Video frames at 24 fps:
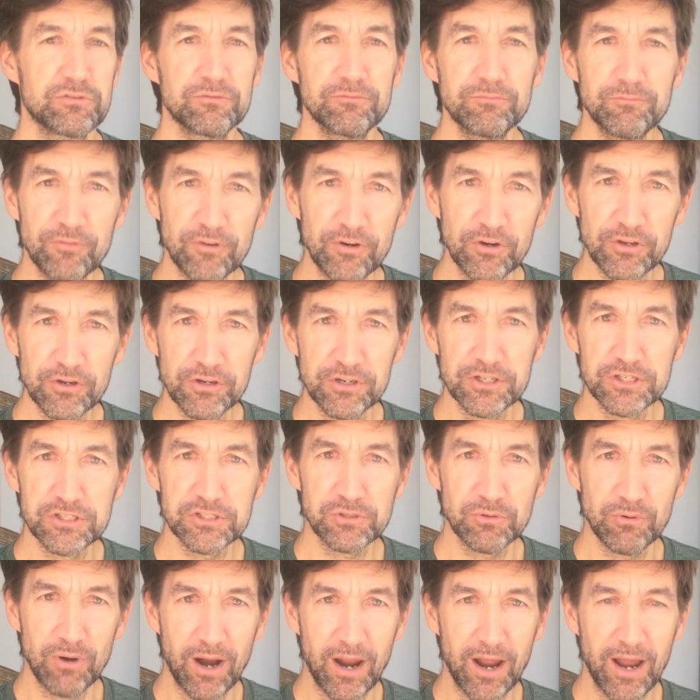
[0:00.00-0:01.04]
further
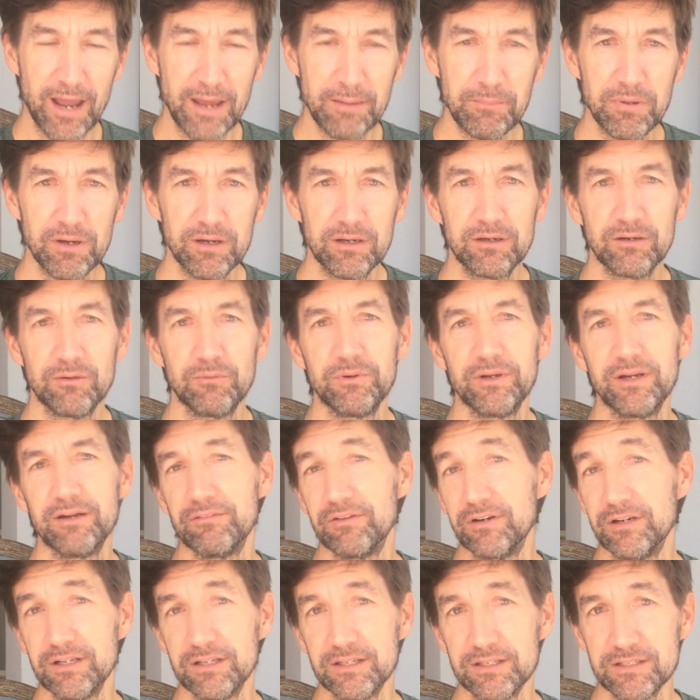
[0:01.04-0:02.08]
describe
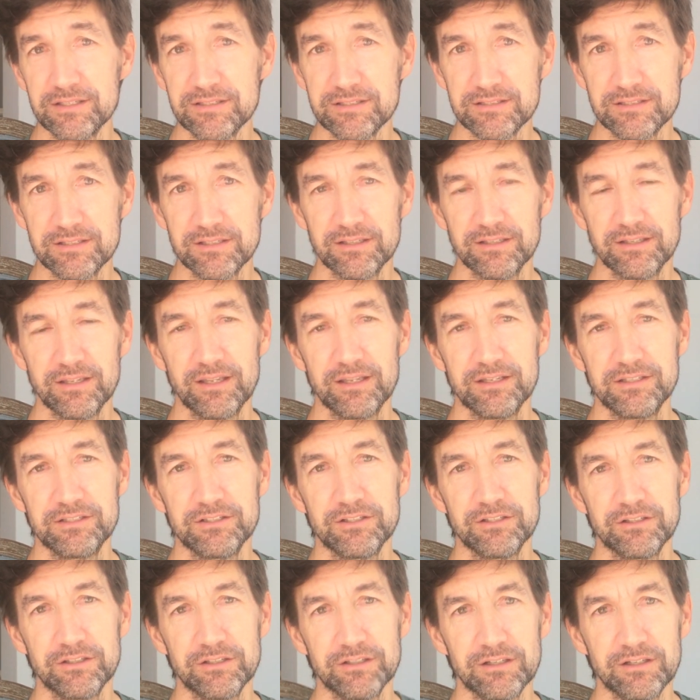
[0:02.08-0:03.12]
whatever it is that
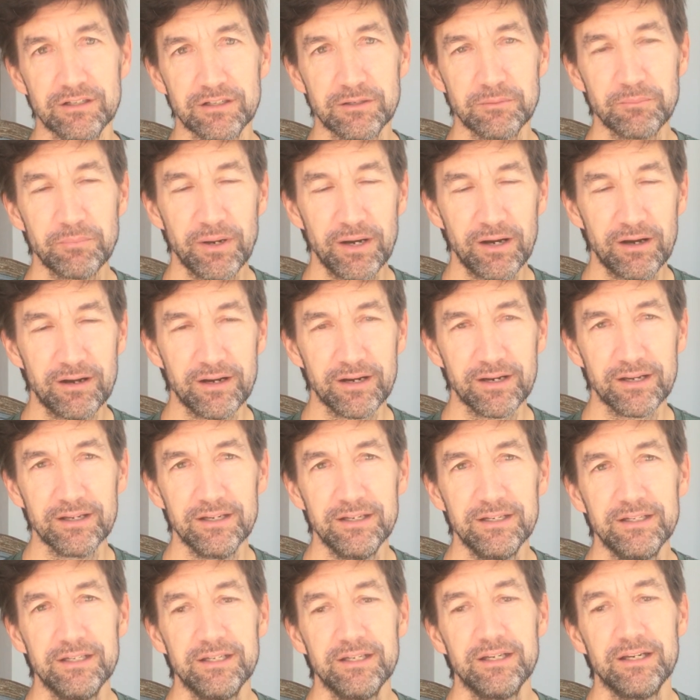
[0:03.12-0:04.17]
you're comparing.
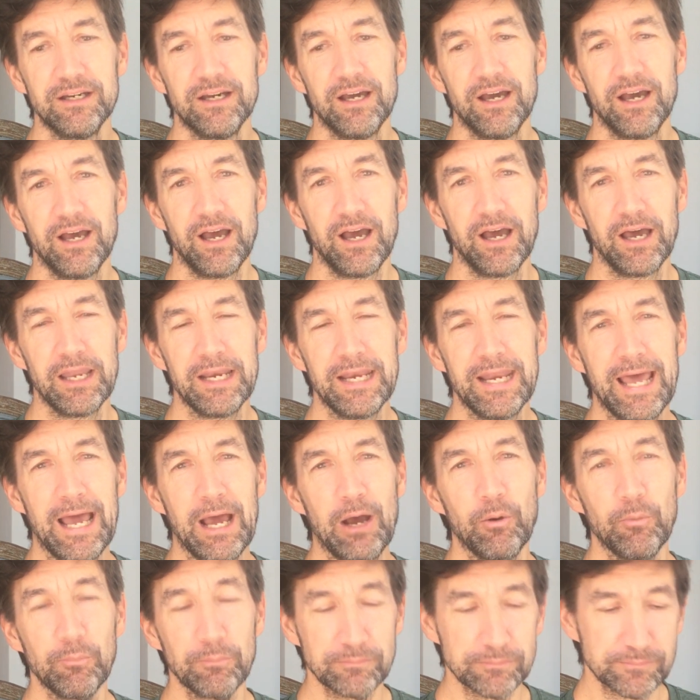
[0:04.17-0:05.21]

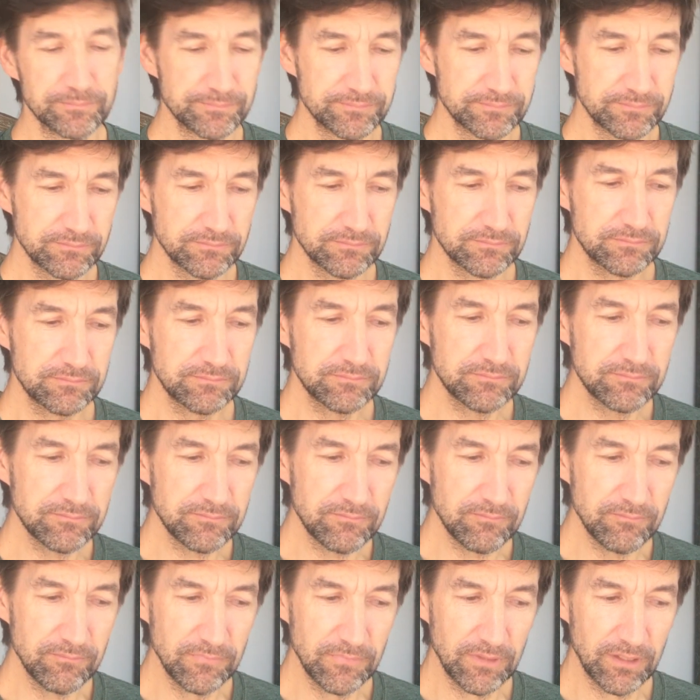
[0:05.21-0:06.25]
Now,
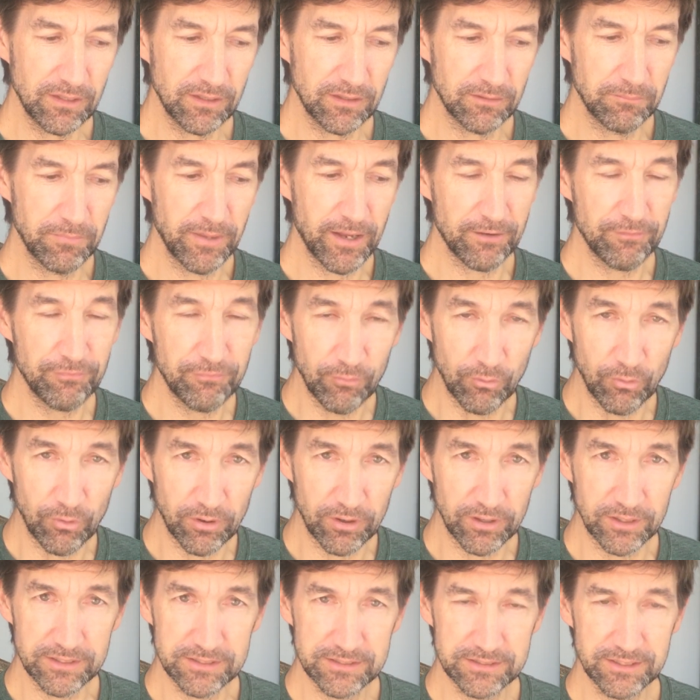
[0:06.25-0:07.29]
the
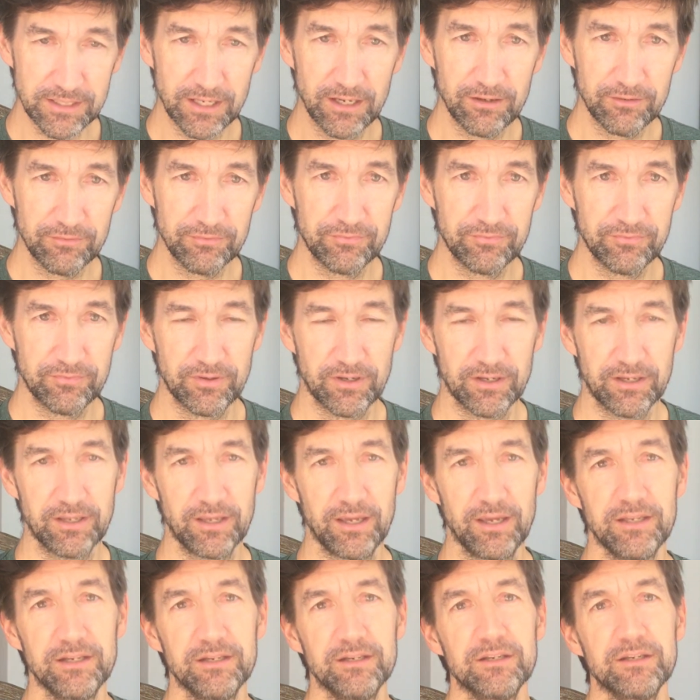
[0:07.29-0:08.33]
metaphor itself,
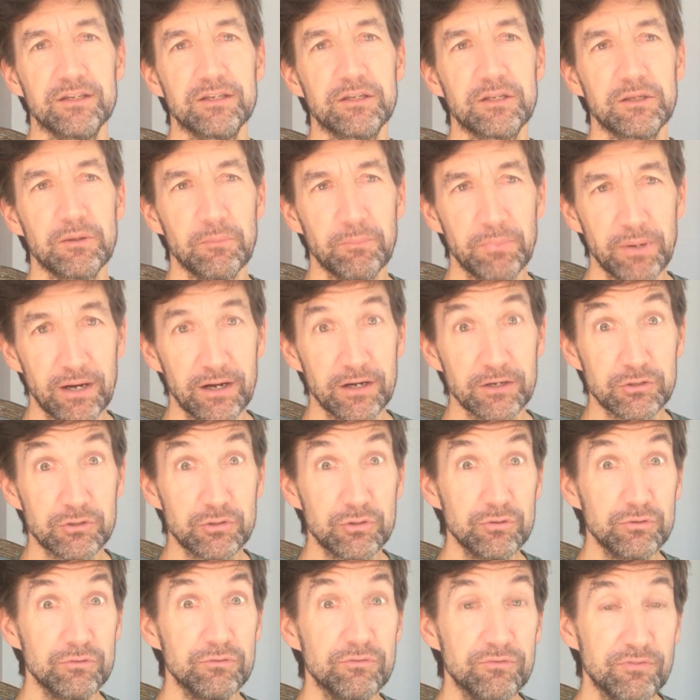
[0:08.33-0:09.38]
again, comparing
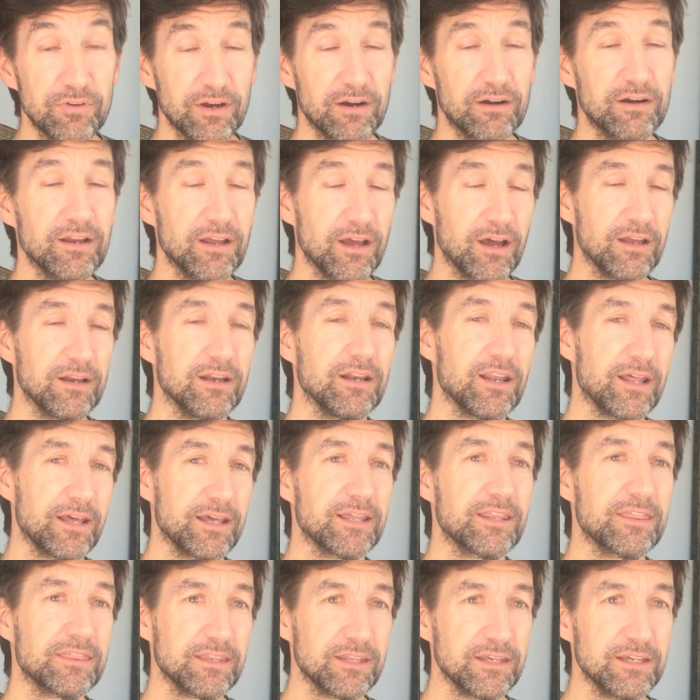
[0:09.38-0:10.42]
two very
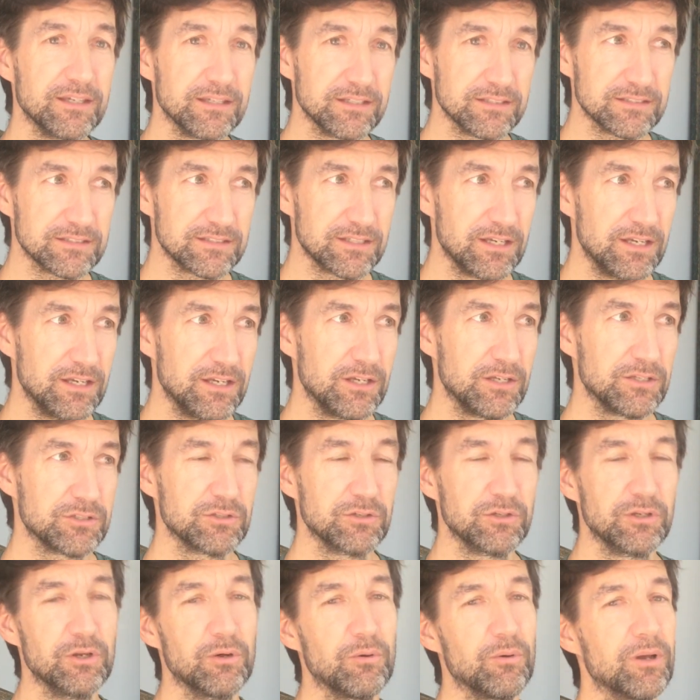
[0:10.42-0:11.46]
unlike things. So
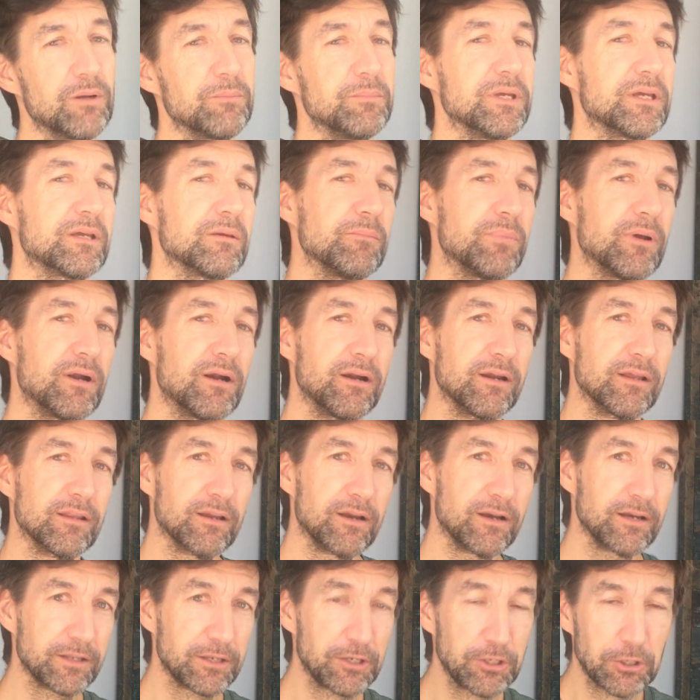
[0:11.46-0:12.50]
you don't want to be comparing
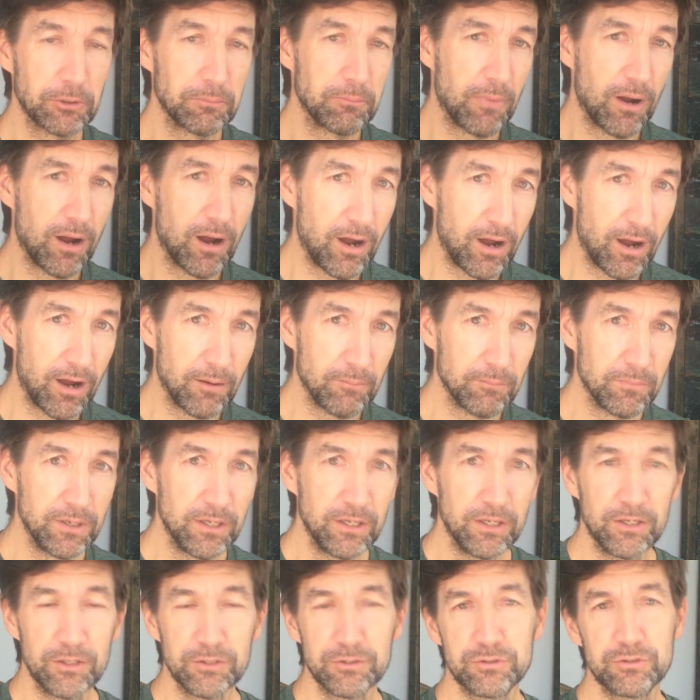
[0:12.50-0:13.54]
like your mom
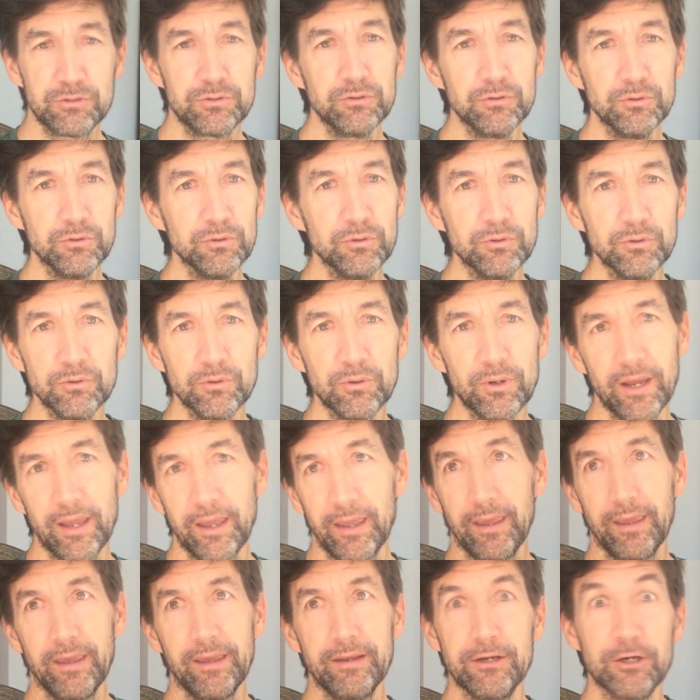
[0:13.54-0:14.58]
to
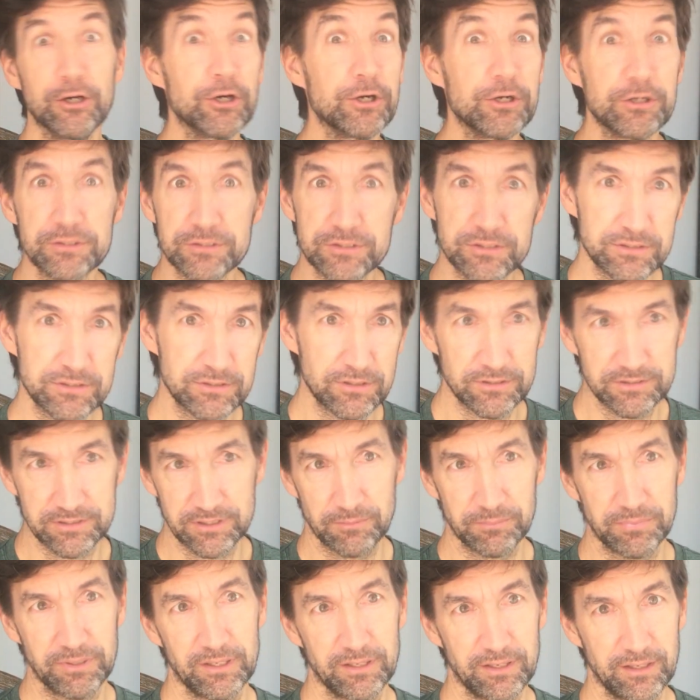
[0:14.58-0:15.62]
a nurse or
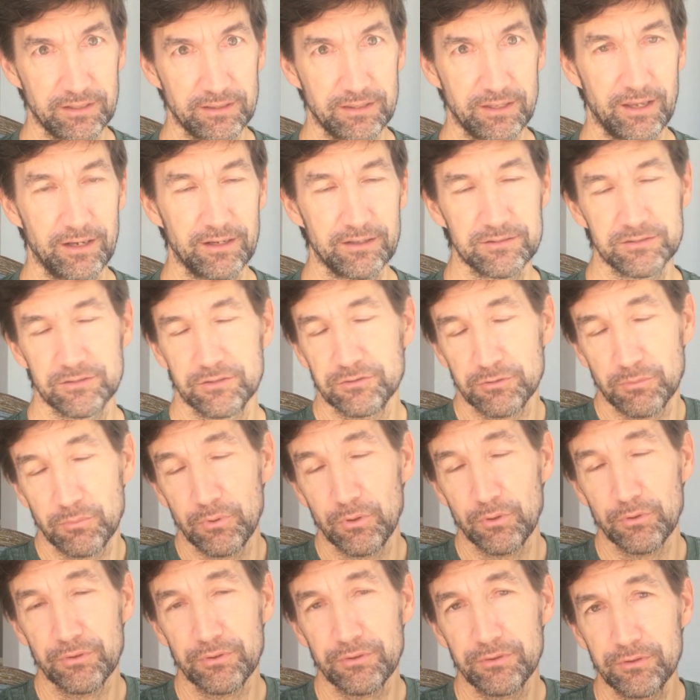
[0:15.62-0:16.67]
something like that, because those are
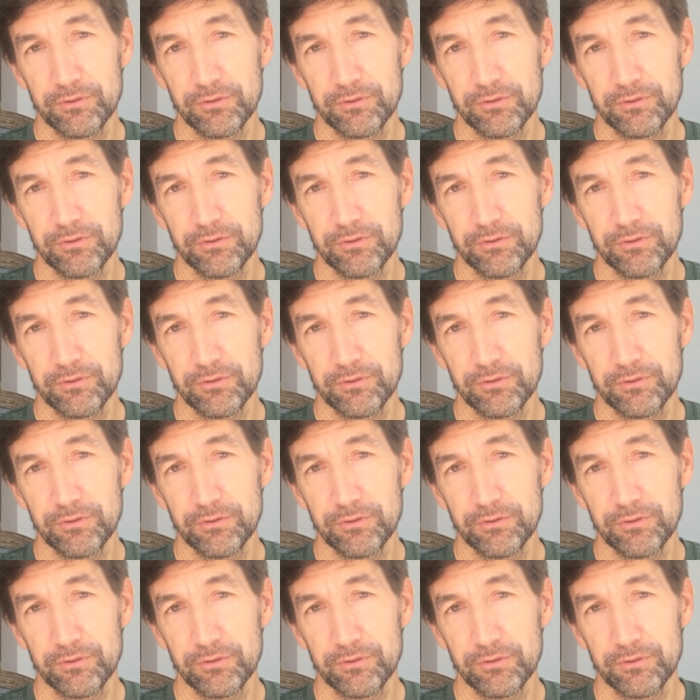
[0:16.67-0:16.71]
both